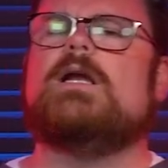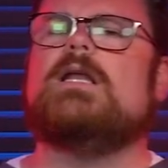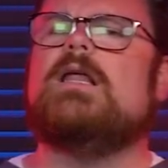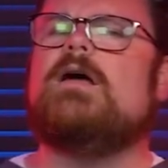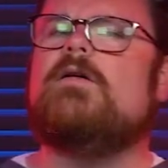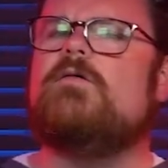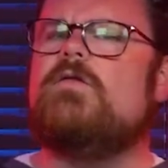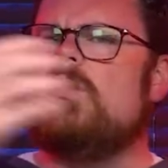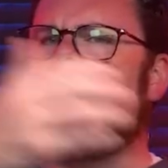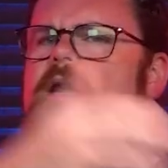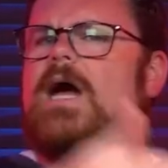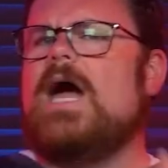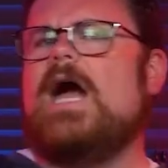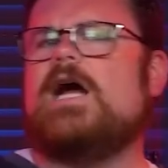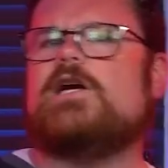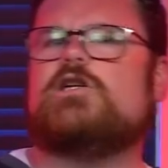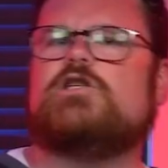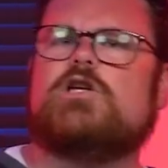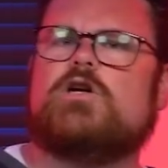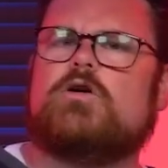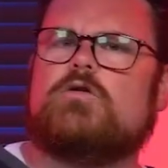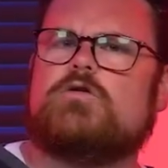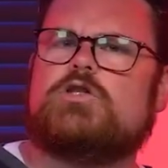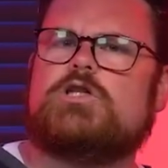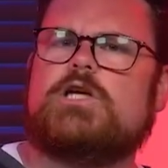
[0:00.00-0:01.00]
I'd love you to
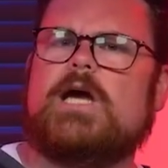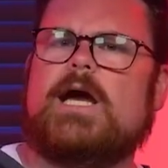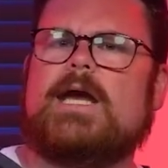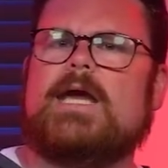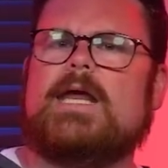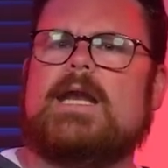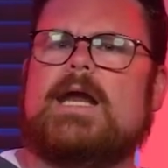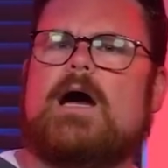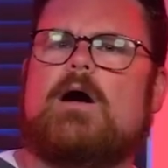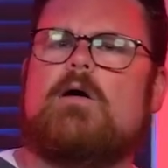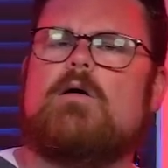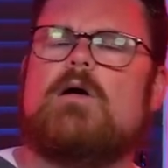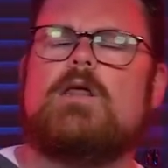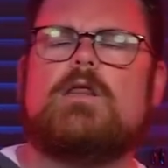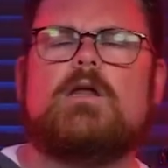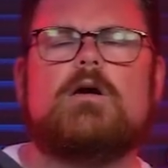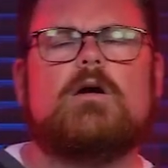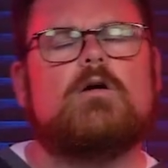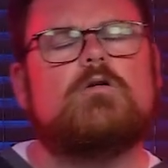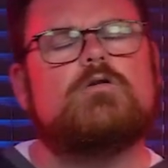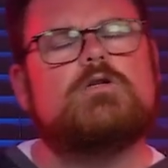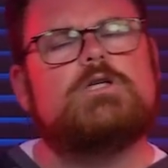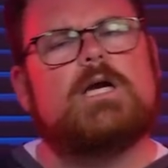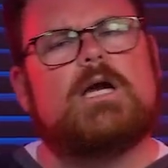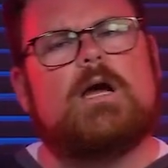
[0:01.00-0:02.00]
actually go check it out and
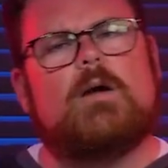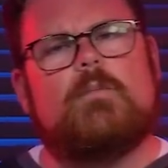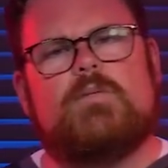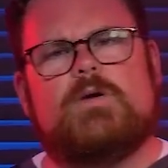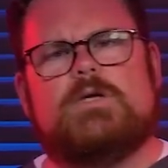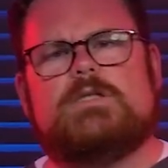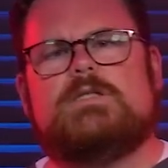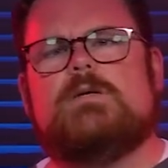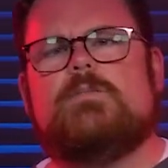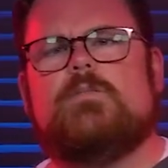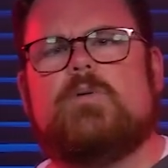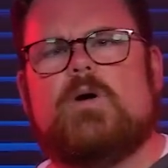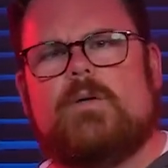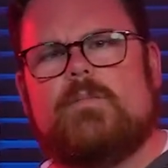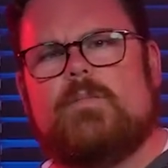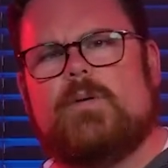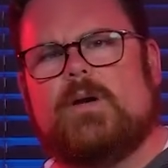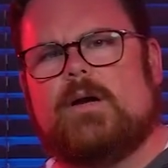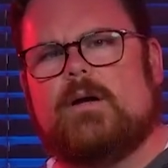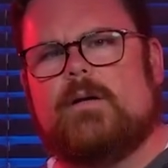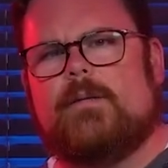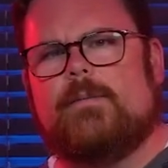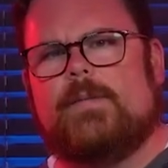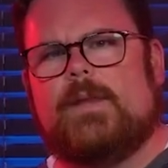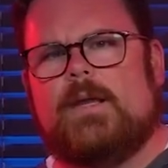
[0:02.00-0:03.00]
then go check out PC Part
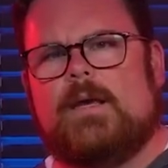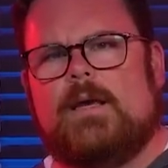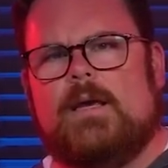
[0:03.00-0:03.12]
Picker.